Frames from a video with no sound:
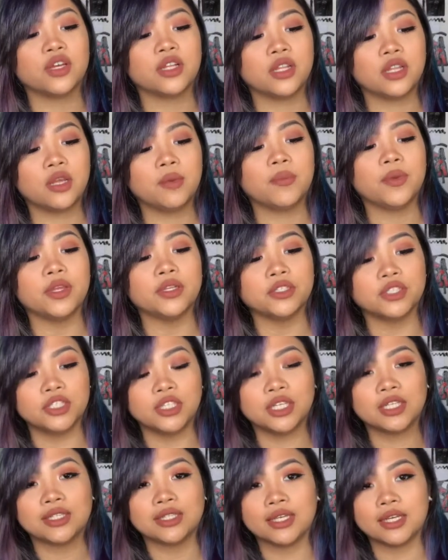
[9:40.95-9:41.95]
lip and
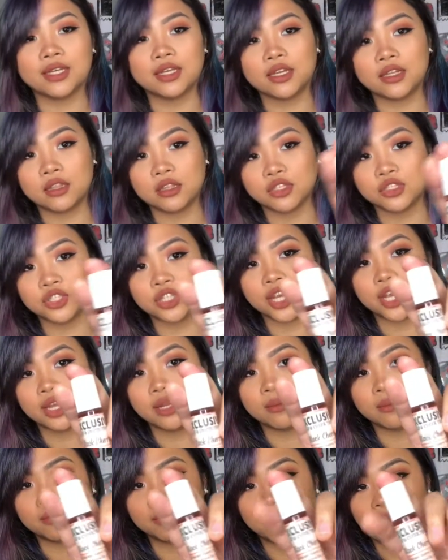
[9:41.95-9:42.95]
cheek tint in the shade
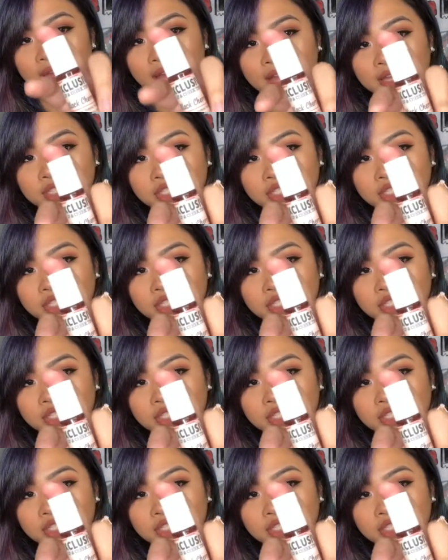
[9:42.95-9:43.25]
Black